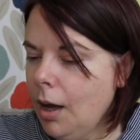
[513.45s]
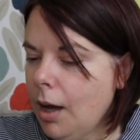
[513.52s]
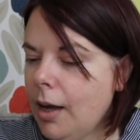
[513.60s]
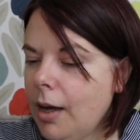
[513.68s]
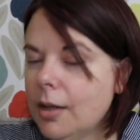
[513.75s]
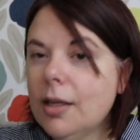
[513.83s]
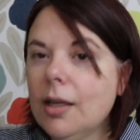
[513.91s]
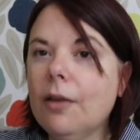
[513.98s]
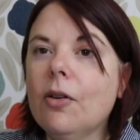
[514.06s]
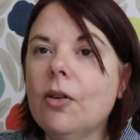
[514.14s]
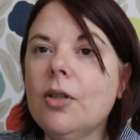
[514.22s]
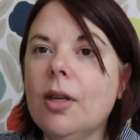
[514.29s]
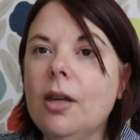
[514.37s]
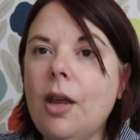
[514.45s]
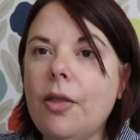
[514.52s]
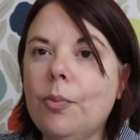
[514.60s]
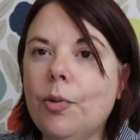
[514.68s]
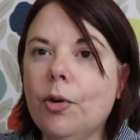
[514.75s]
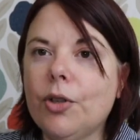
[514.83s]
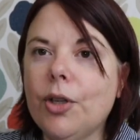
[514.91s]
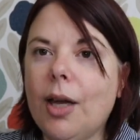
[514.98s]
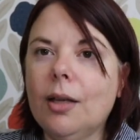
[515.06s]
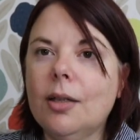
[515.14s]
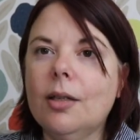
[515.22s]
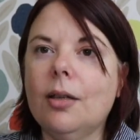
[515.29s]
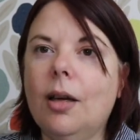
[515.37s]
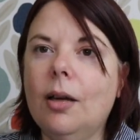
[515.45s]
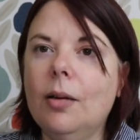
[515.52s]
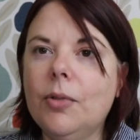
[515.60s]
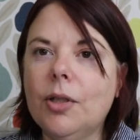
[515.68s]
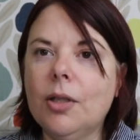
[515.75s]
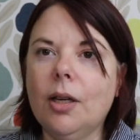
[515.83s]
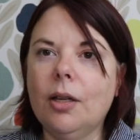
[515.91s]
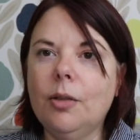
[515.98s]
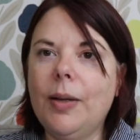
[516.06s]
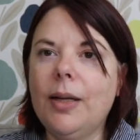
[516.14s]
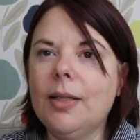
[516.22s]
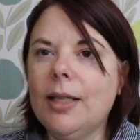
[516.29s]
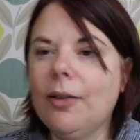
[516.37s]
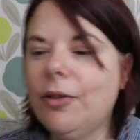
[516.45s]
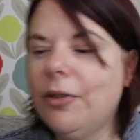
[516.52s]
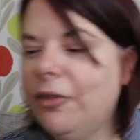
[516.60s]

And I've got another project. I'm just going to bend down to